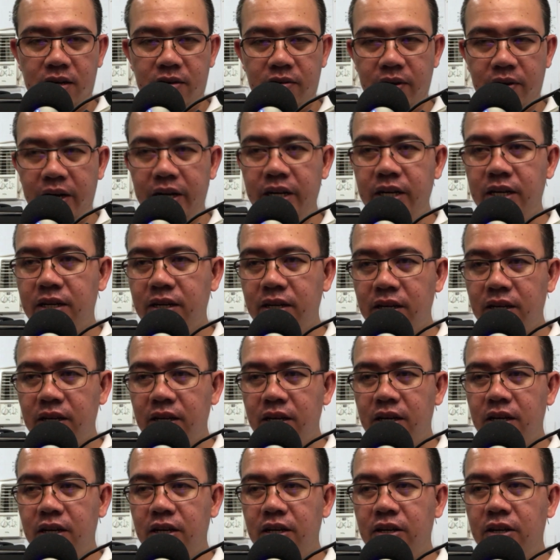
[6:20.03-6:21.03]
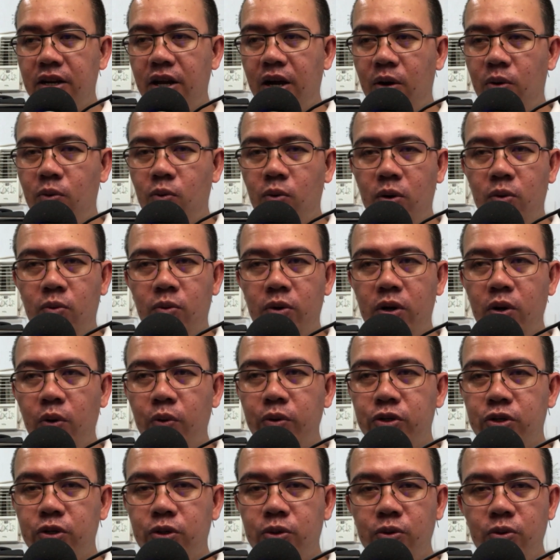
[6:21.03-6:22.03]
Alright. Now what we're
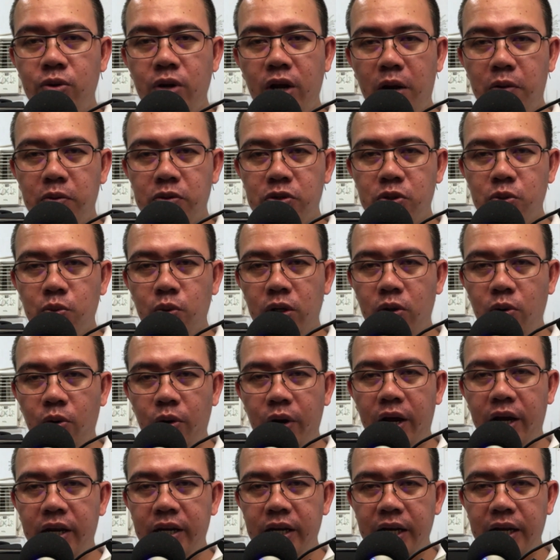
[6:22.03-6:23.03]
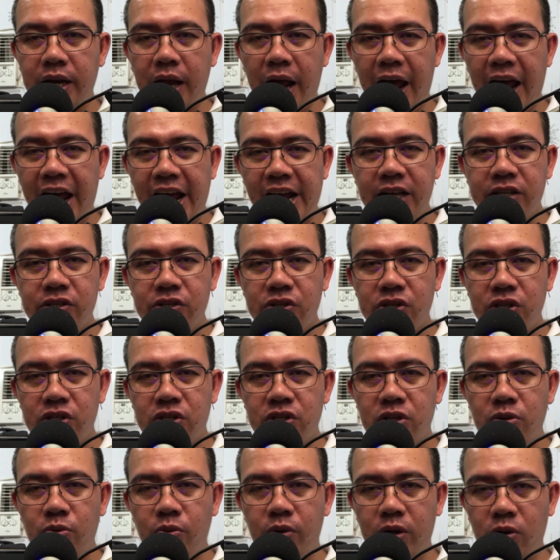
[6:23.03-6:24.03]
going to do now is we'll go ahead and
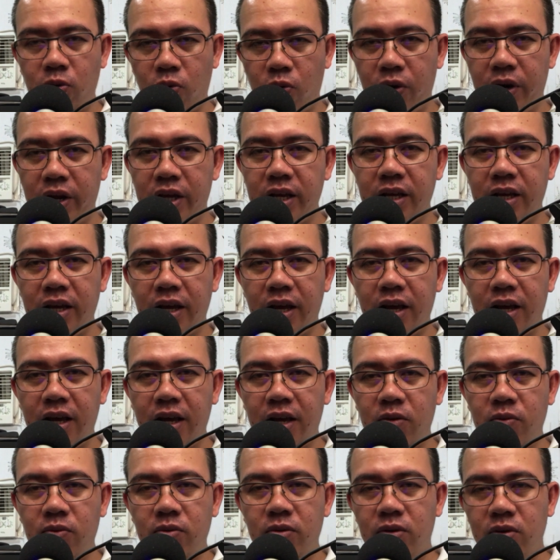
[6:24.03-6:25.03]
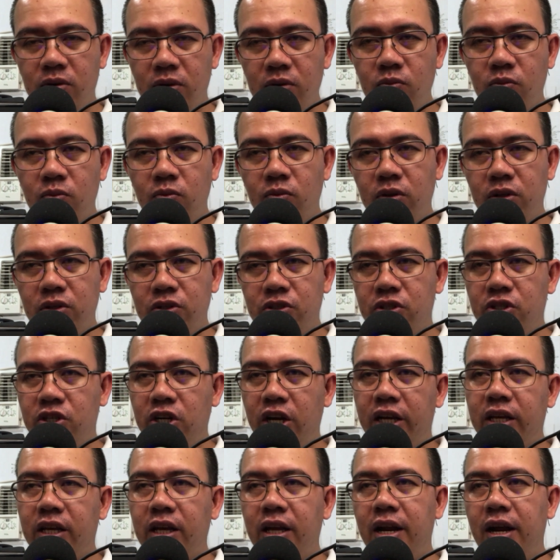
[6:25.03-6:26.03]
access the recording and we'll
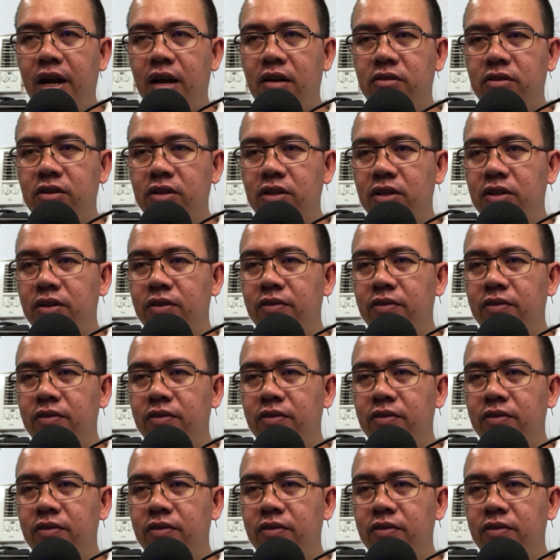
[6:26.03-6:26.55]
check it out.